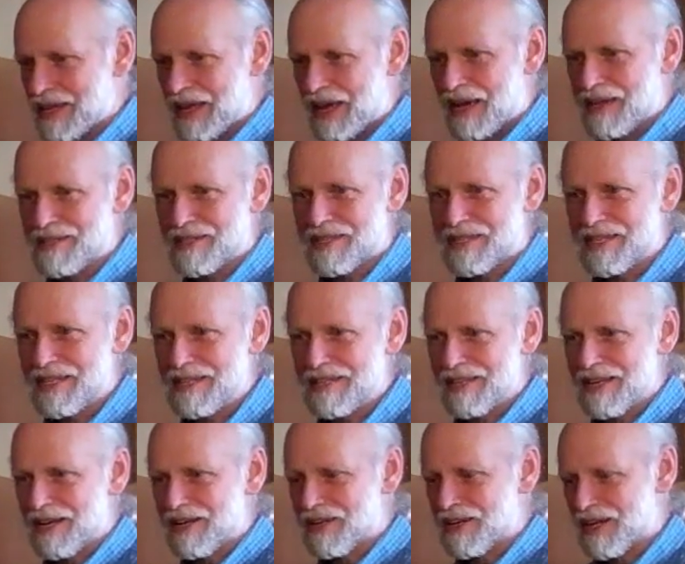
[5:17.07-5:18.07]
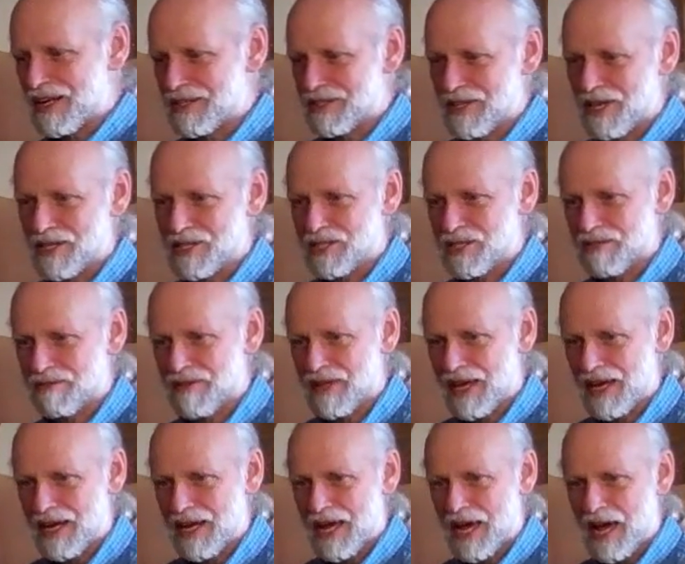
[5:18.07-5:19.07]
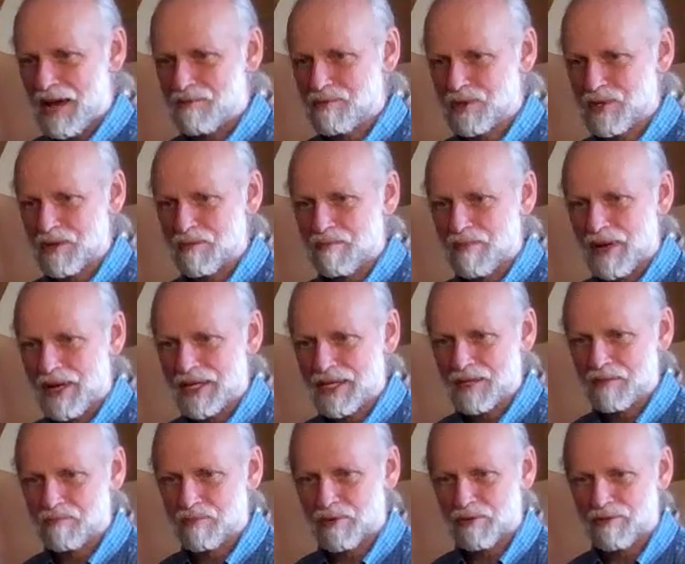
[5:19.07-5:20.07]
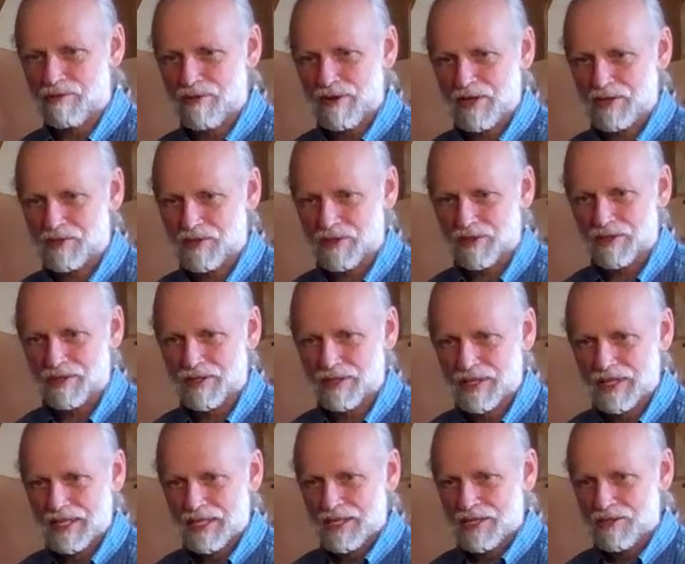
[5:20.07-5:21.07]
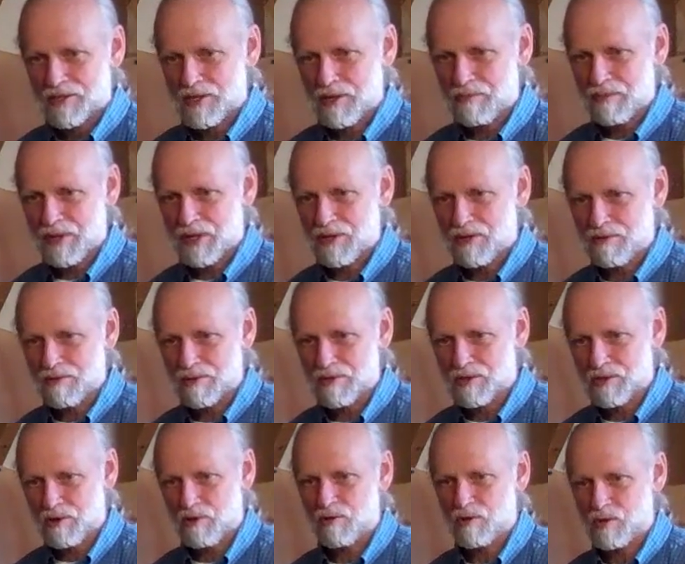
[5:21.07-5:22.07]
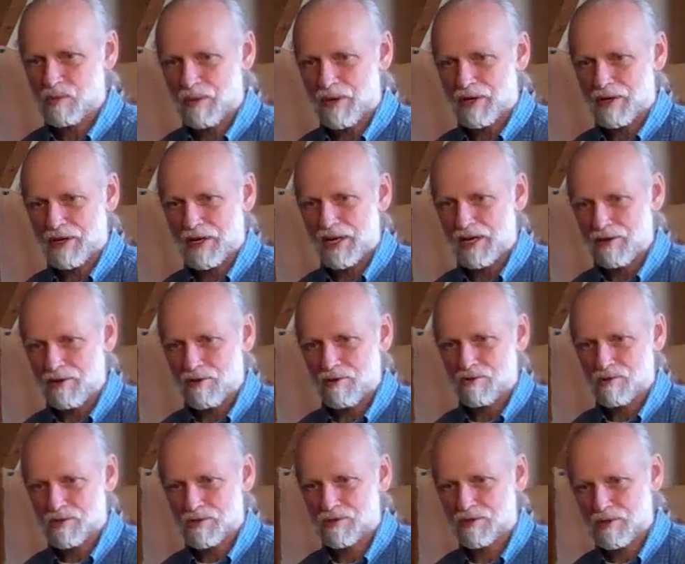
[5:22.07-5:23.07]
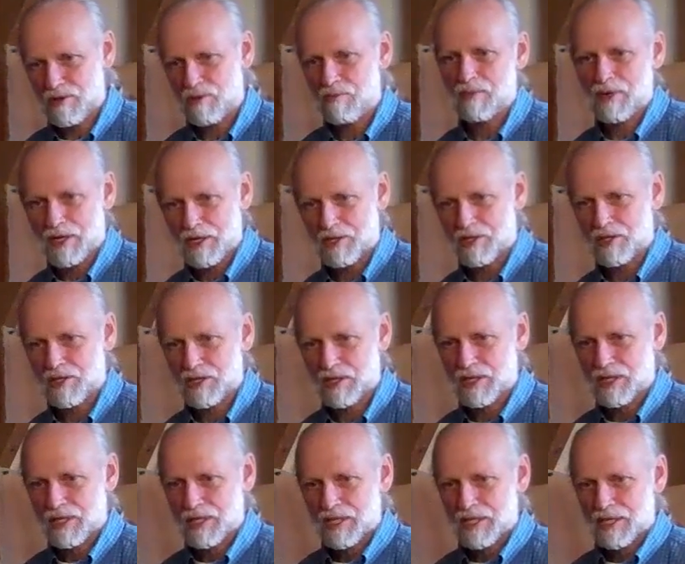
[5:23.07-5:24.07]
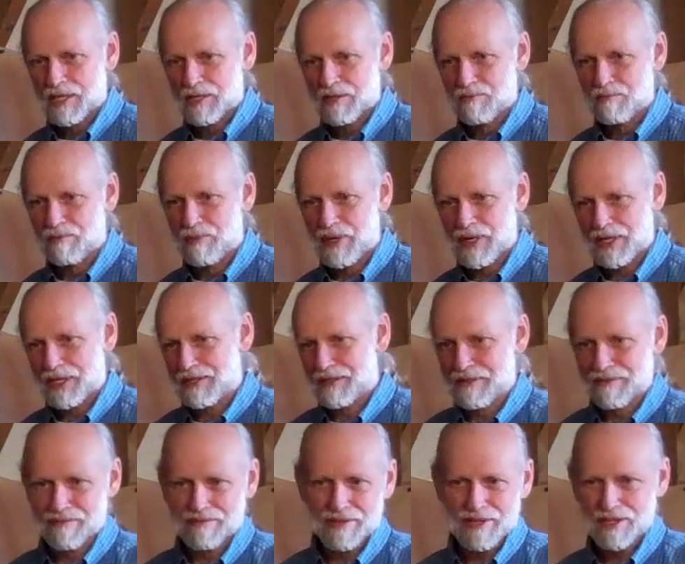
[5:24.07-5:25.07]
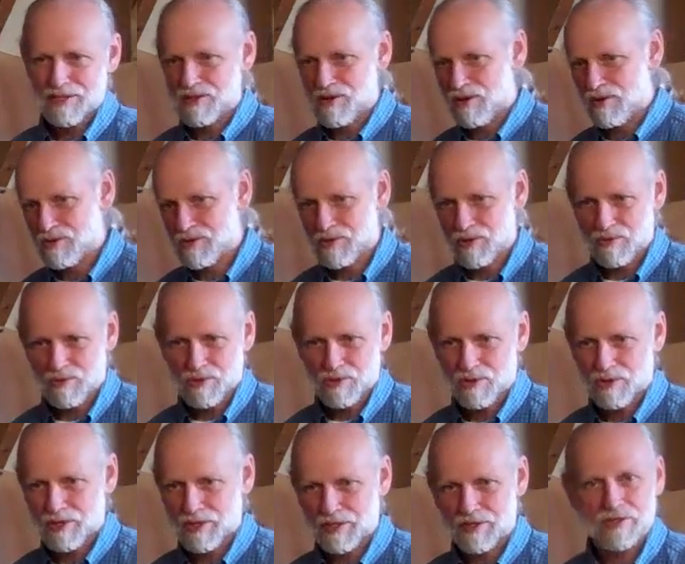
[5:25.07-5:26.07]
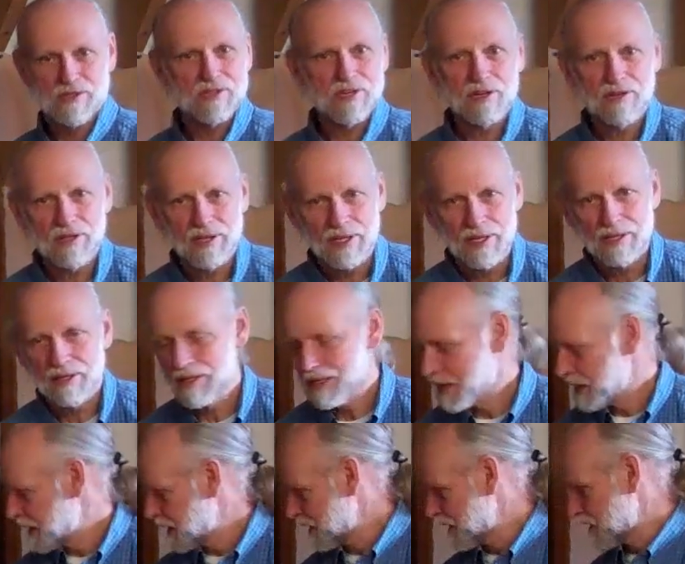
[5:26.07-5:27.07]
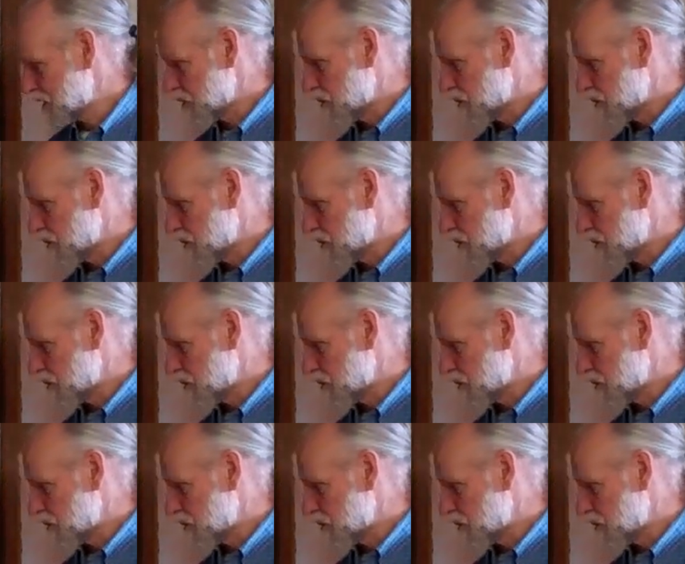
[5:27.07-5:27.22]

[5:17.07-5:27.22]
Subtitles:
I see there a touch of that absent-minded professor, somebody who is so smart and knows so much, but is also sort of silly in